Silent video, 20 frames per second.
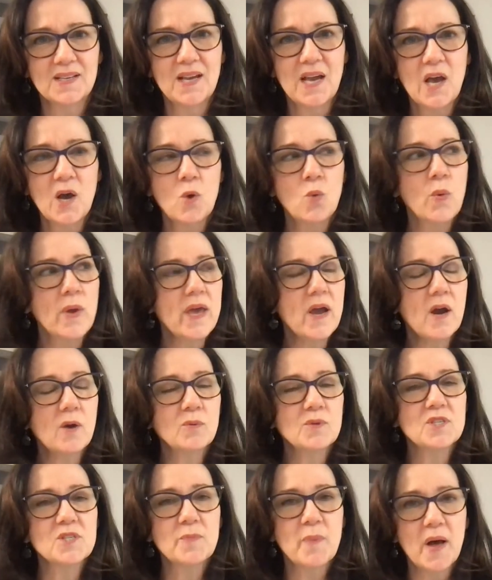We are
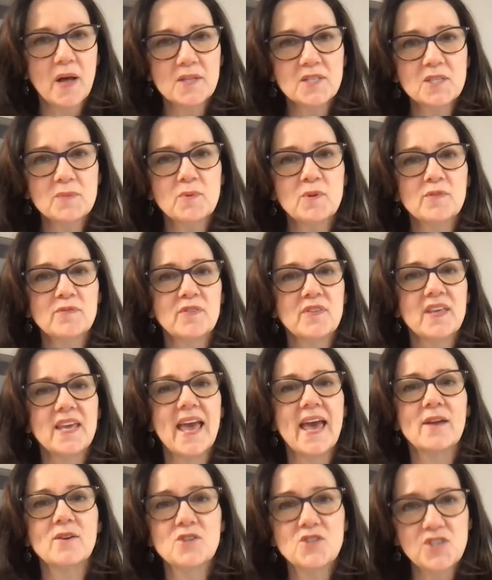responsible for the
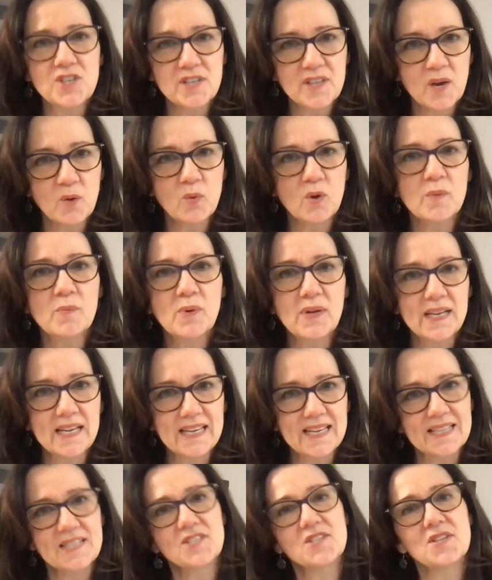energy that we're
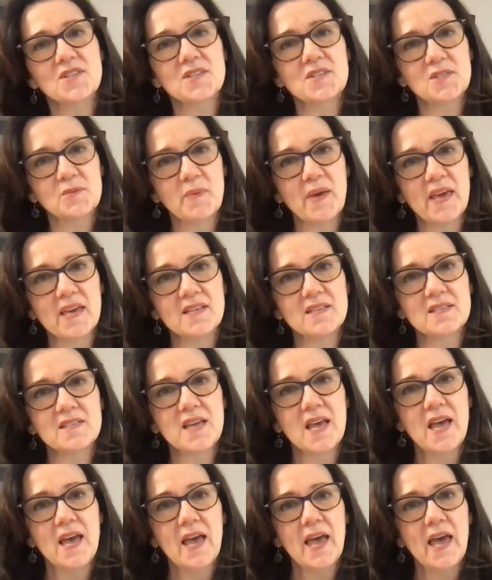bringing into the space,
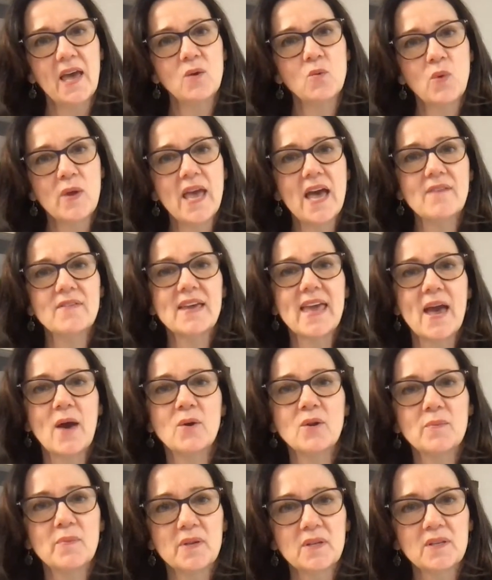and we have
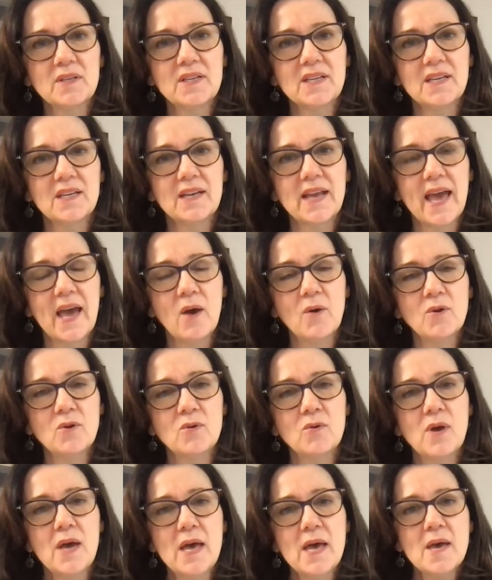accountability in how
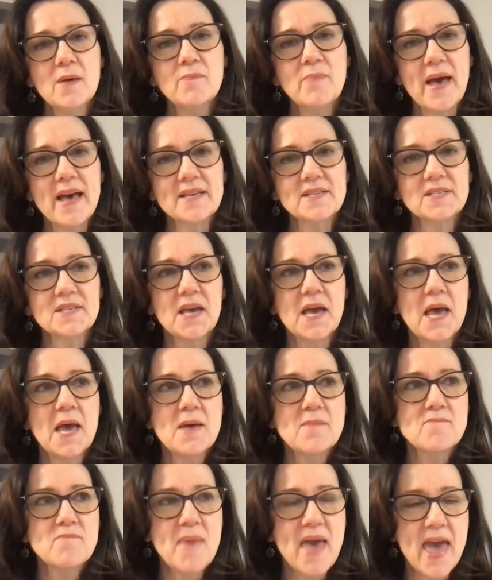to best
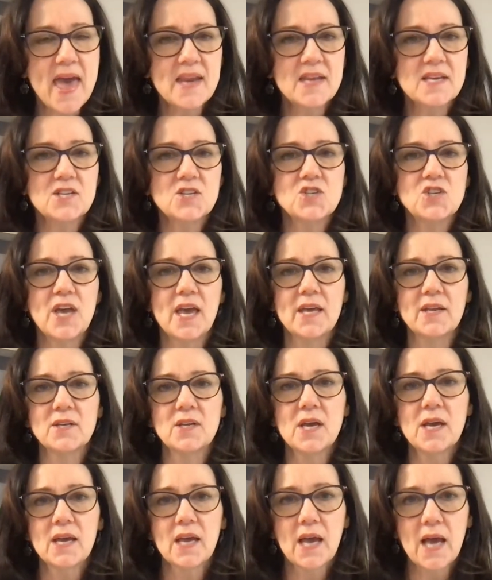manage and
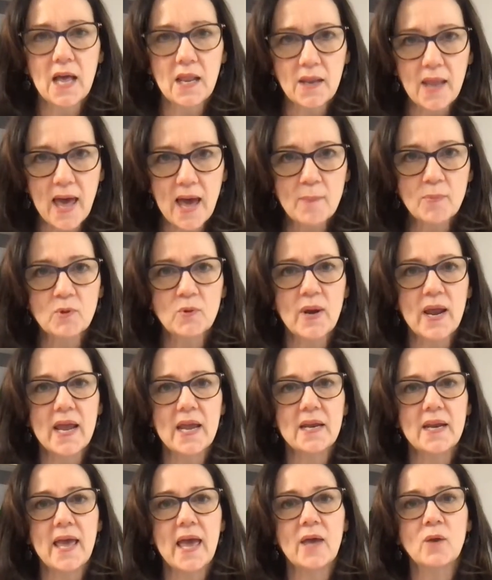
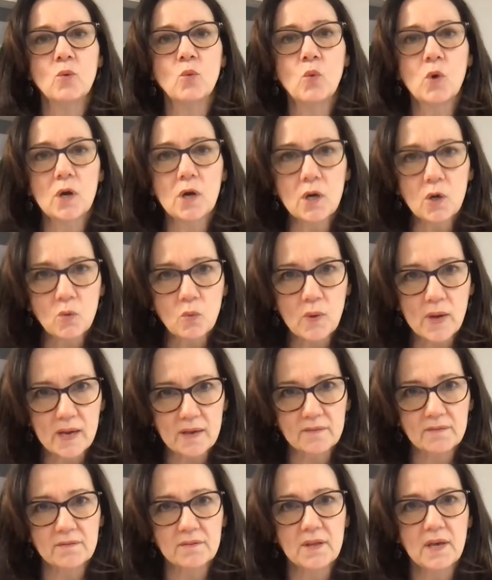collaborate and work
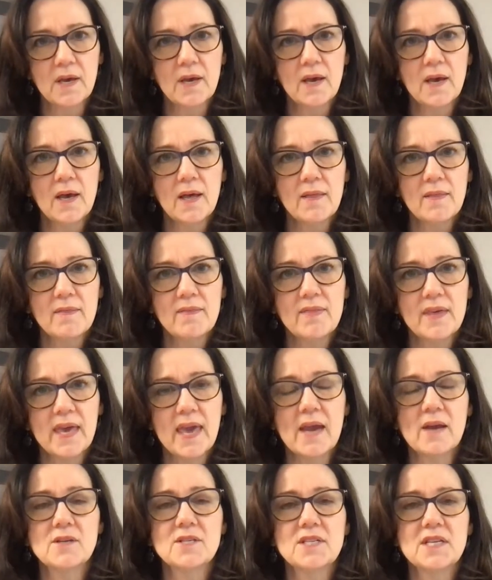with the
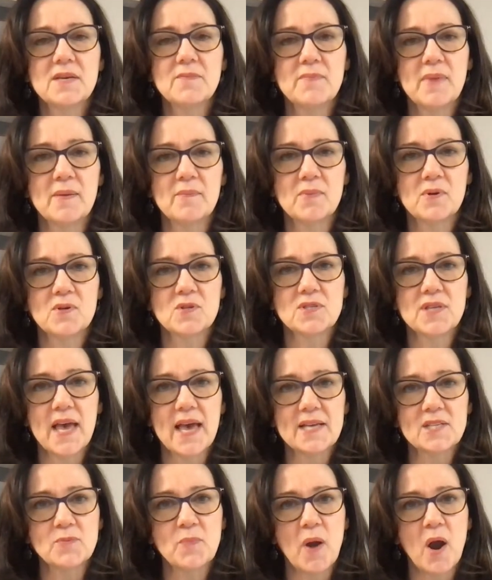care team members
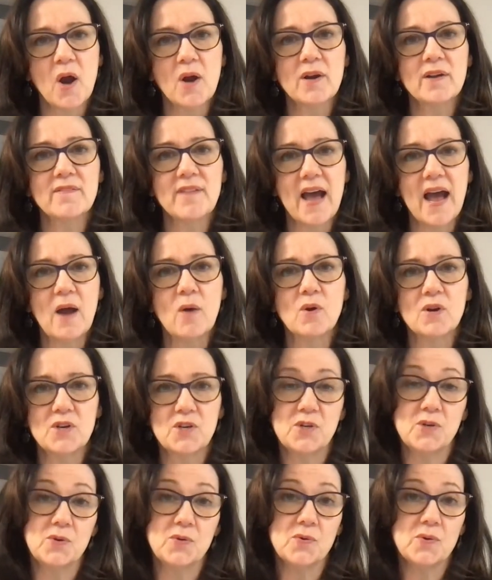as part of our
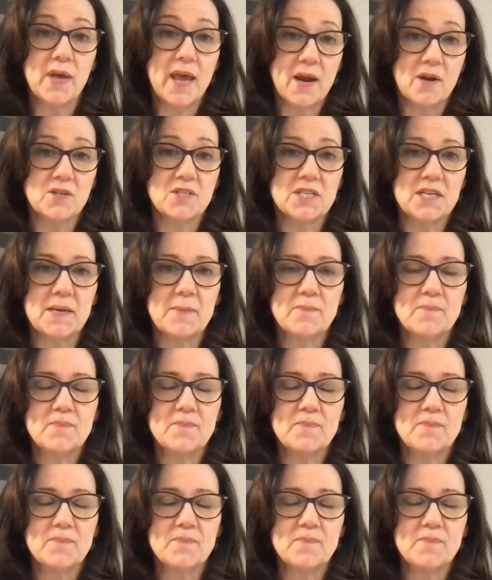new care team.